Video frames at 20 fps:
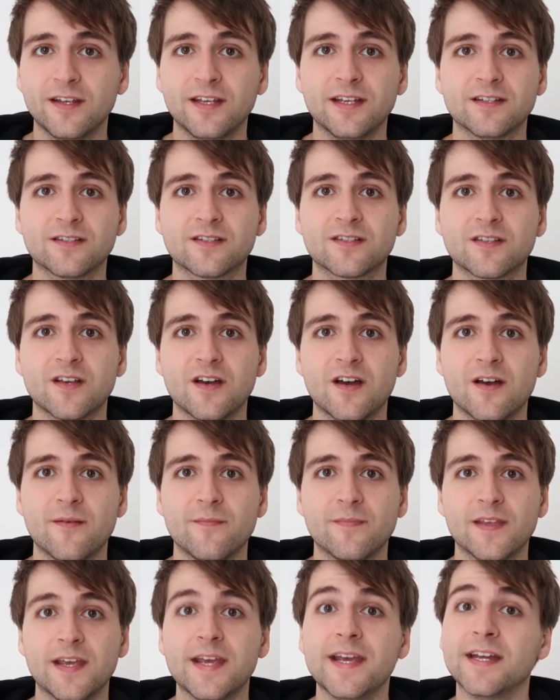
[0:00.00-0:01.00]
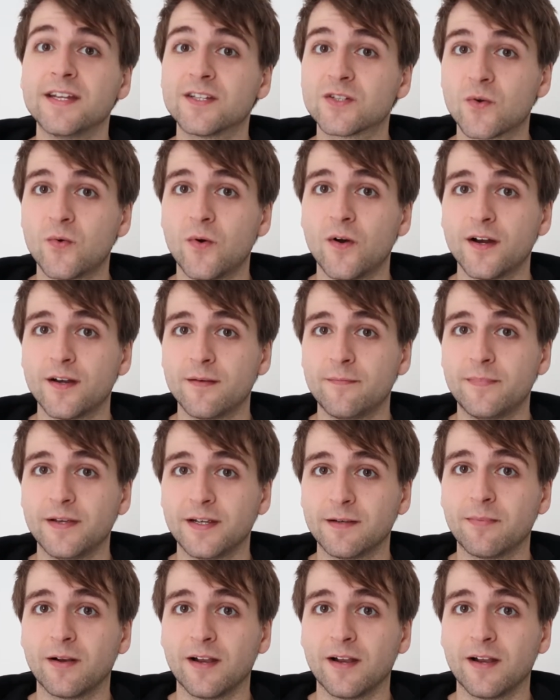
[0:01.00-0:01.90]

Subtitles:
it's quite a big